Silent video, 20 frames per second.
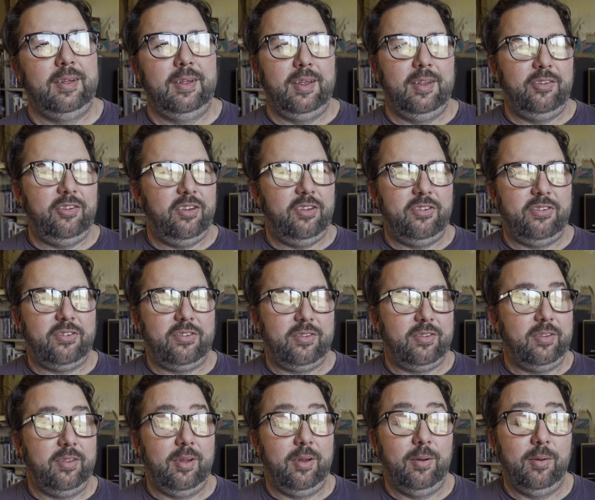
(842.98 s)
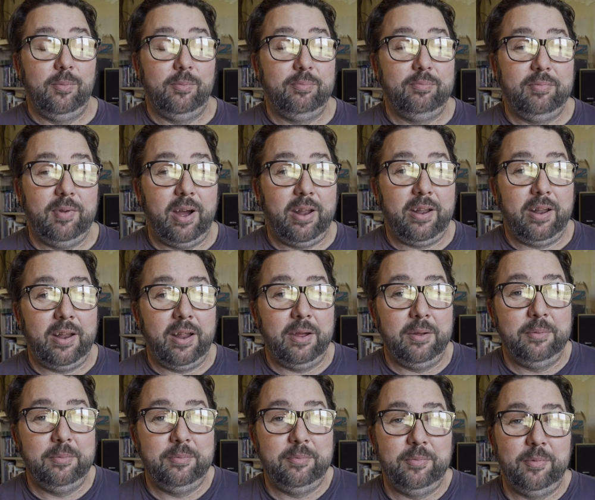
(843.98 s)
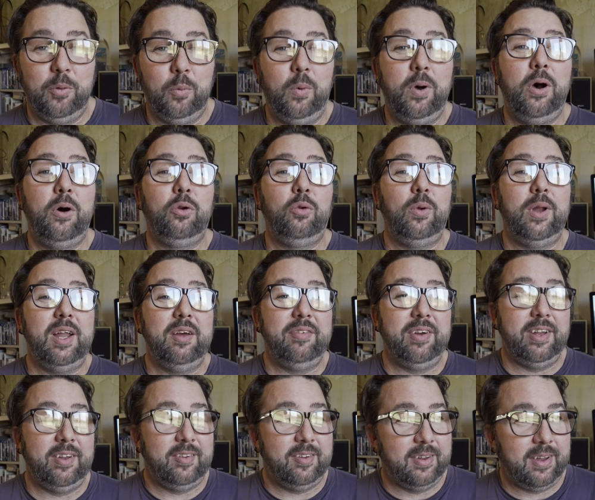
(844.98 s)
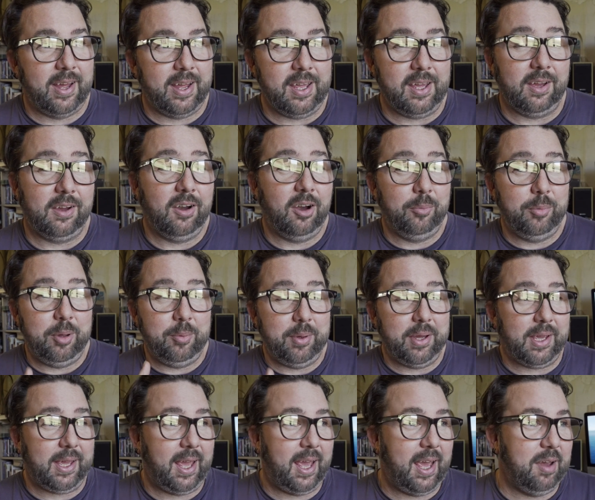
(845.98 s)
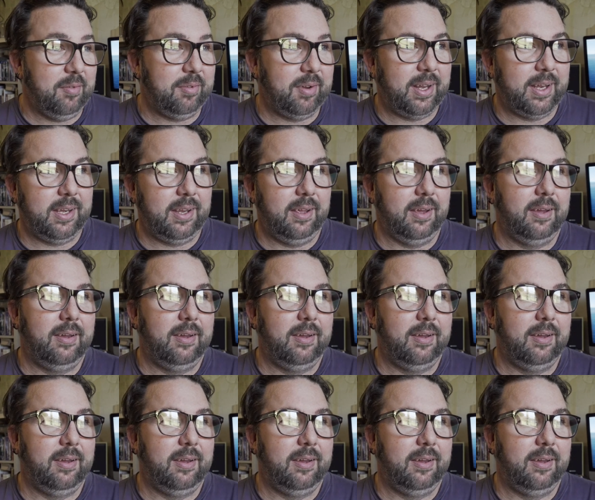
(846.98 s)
it's just i don't know the world we live in today you got to be a bit careful ain't you